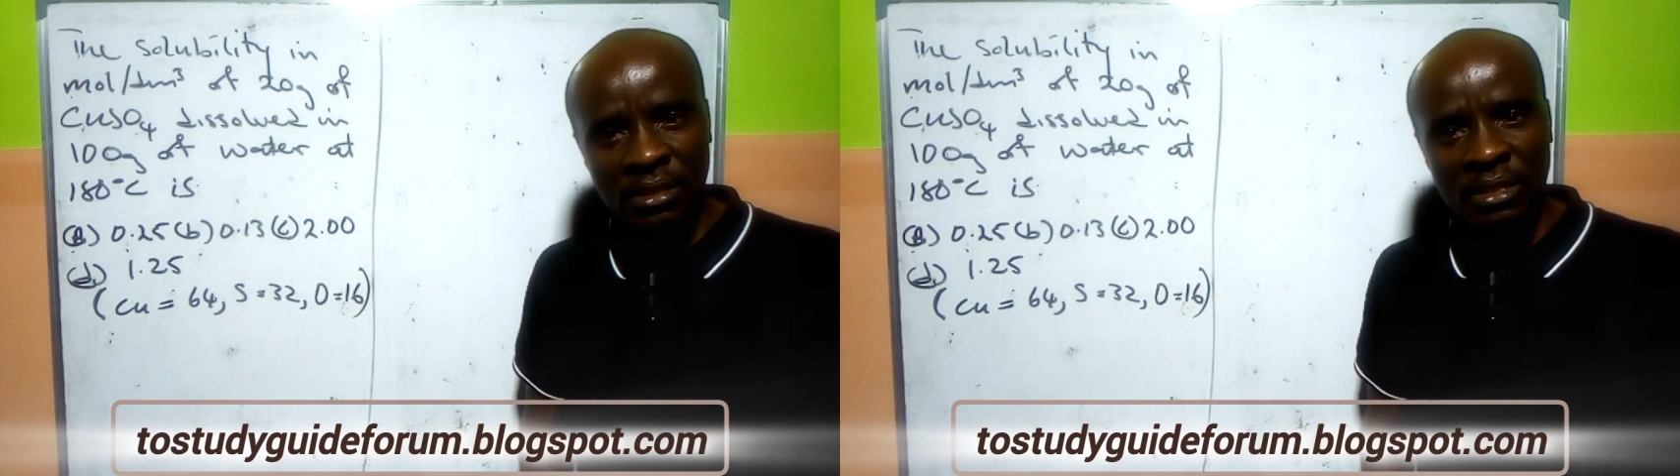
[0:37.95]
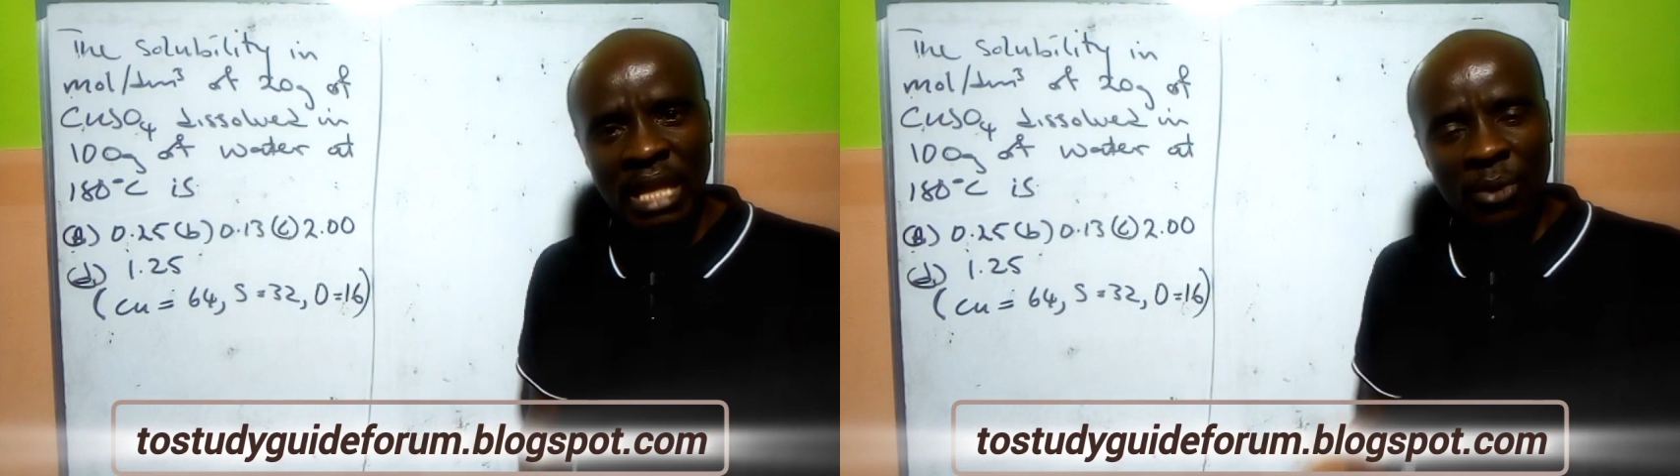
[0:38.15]

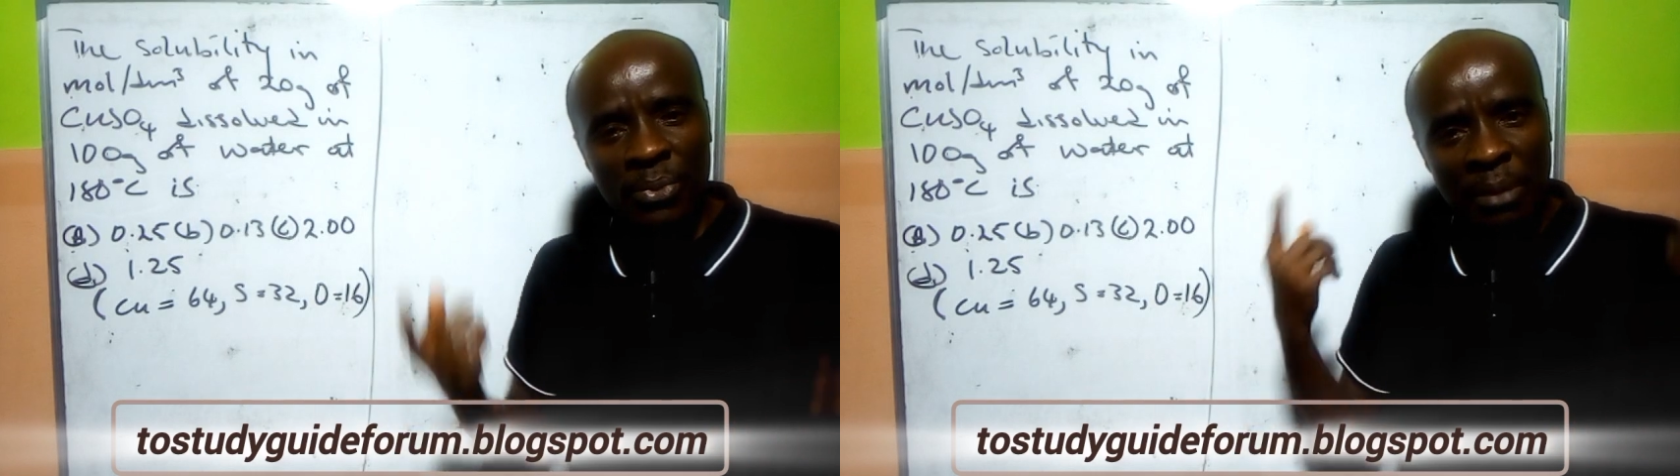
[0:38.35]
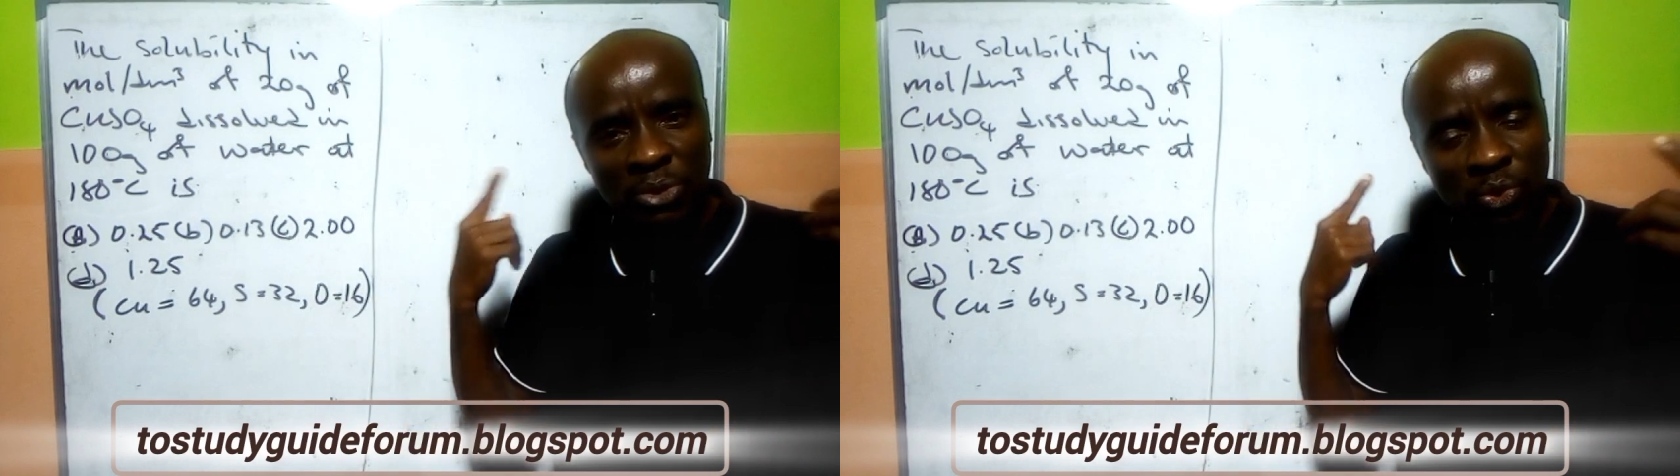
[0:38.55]
that will
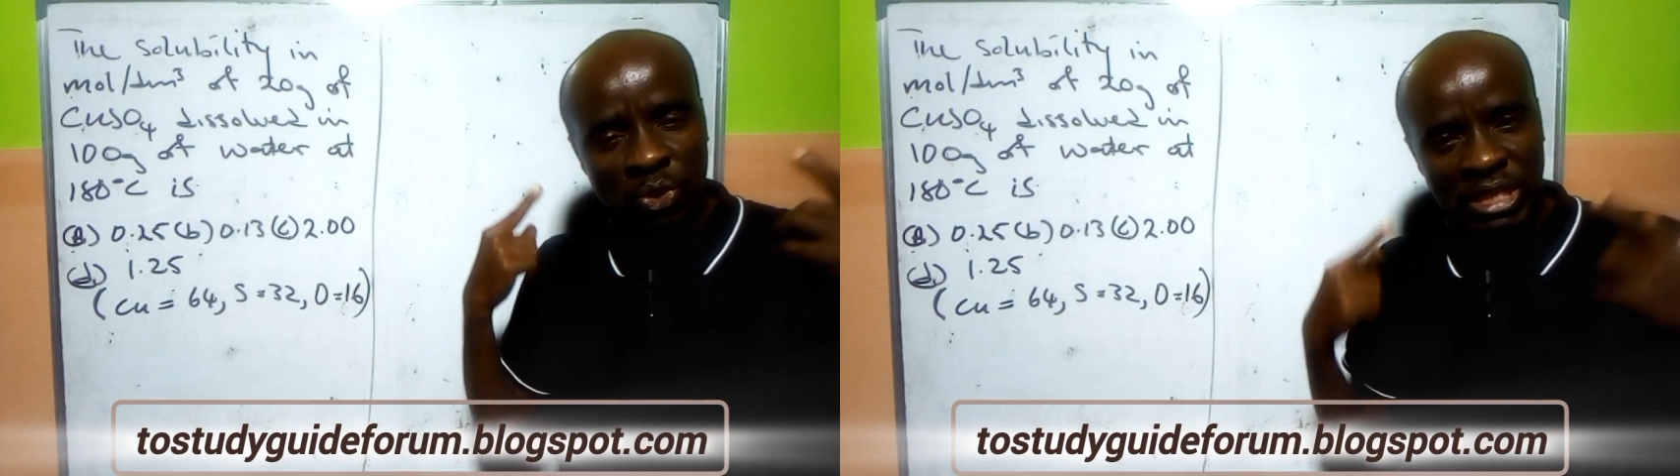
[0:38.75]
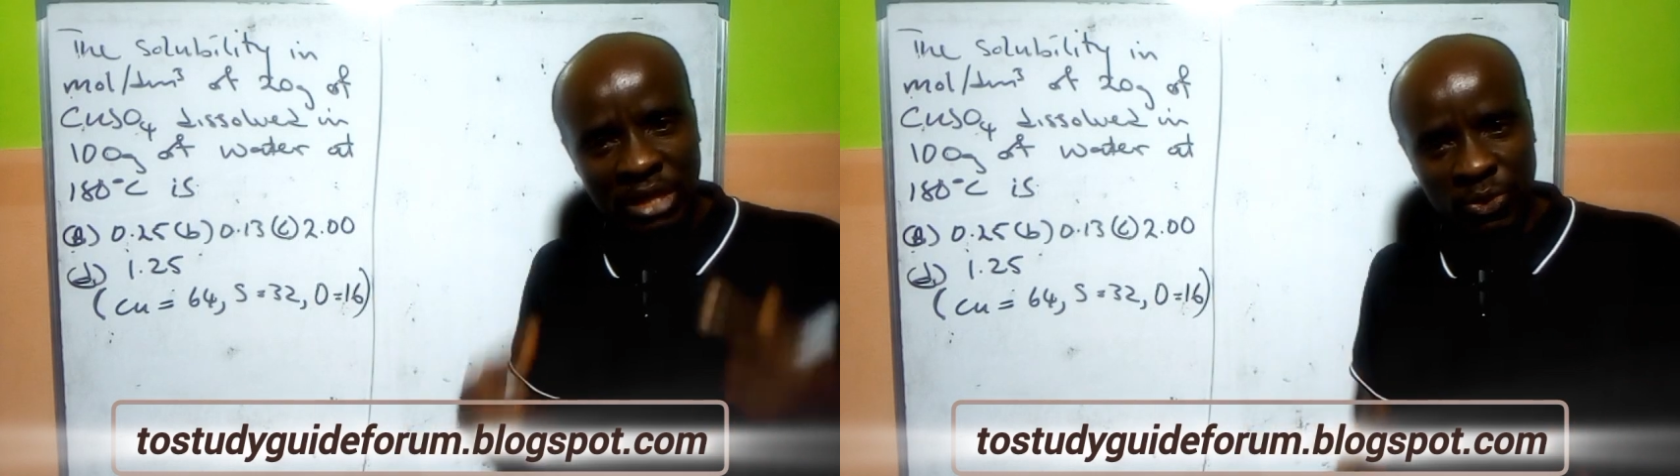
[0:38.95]
be able to
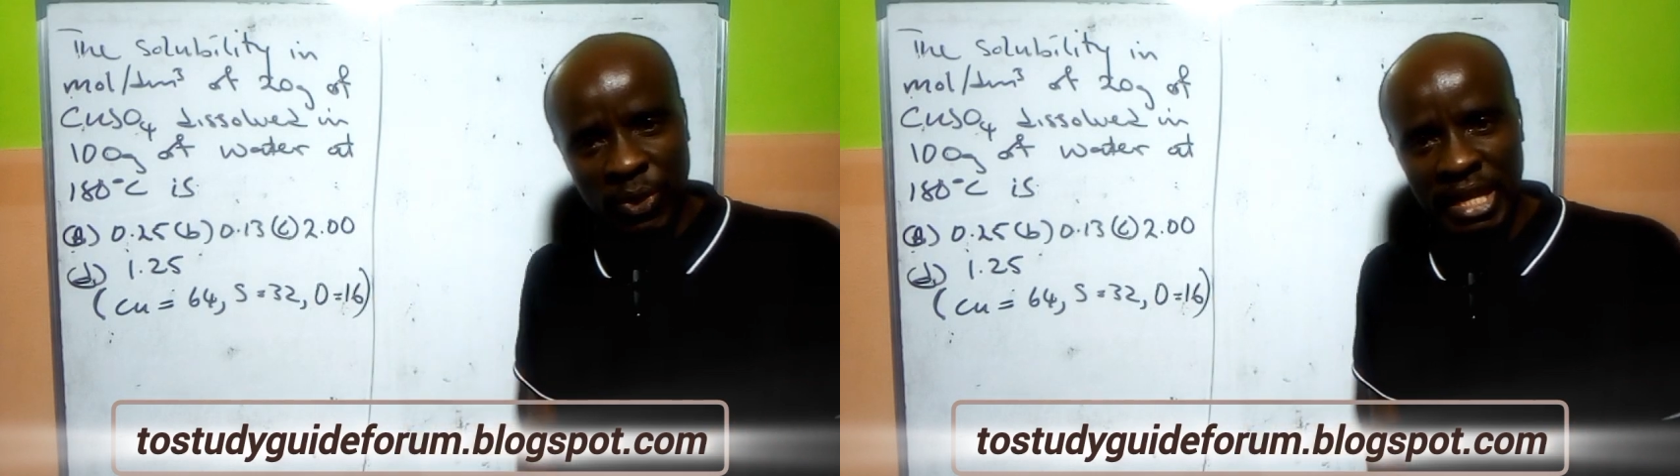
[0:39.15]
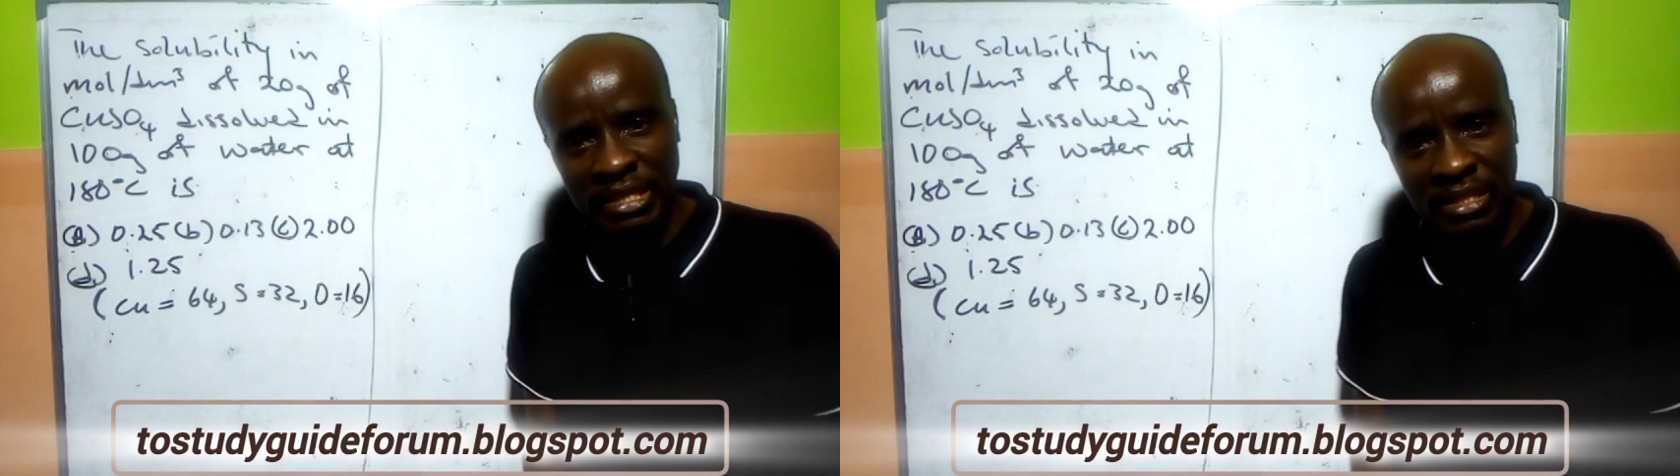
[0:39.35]

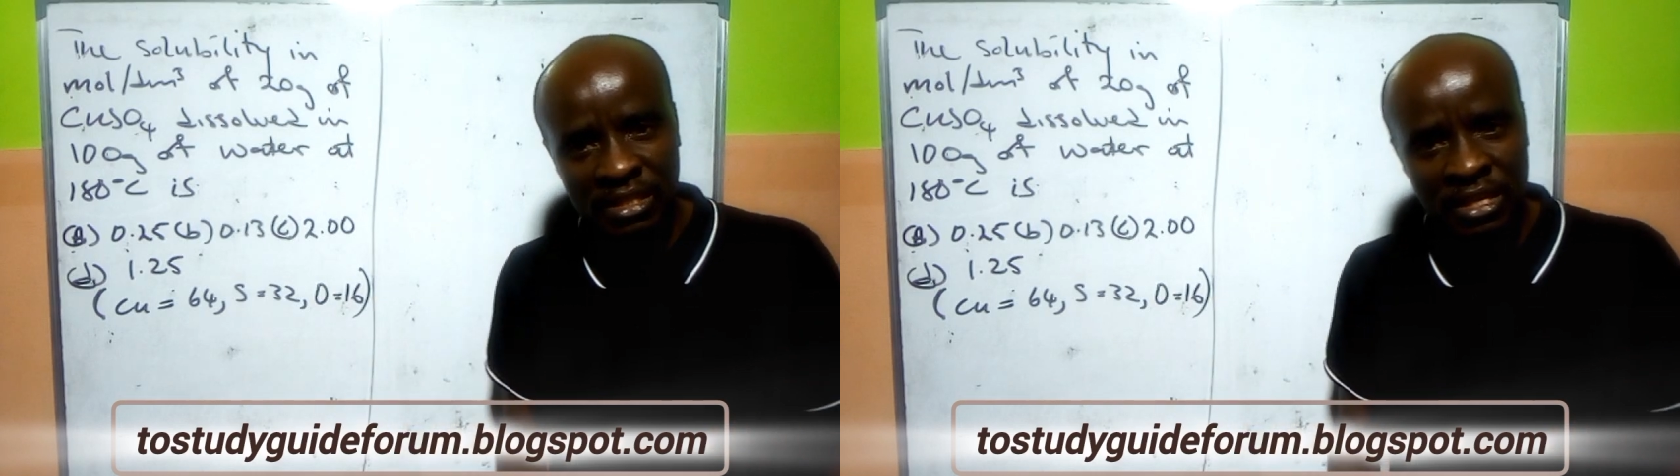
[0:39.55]
saturate